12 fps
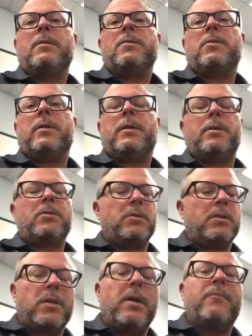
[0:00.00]
So
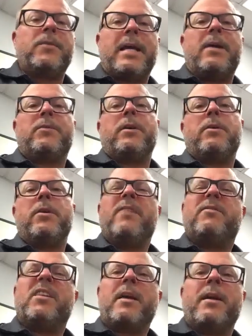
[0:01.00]
the stuff is out there. You
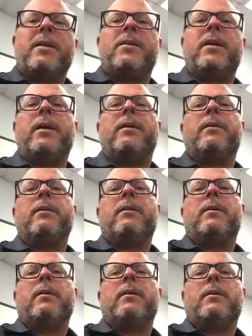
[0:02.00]
have to kind of dig.
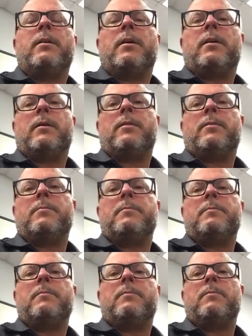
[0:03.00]
A
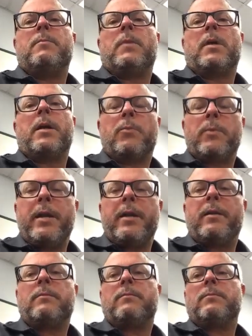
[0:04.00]
lot of
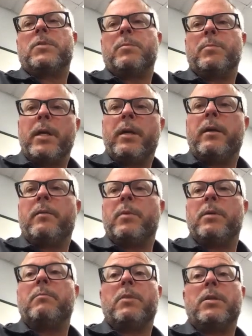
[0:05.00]
reading, some digging,
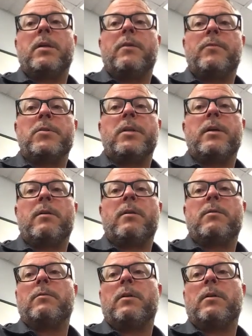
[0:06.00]
but the stuff is there.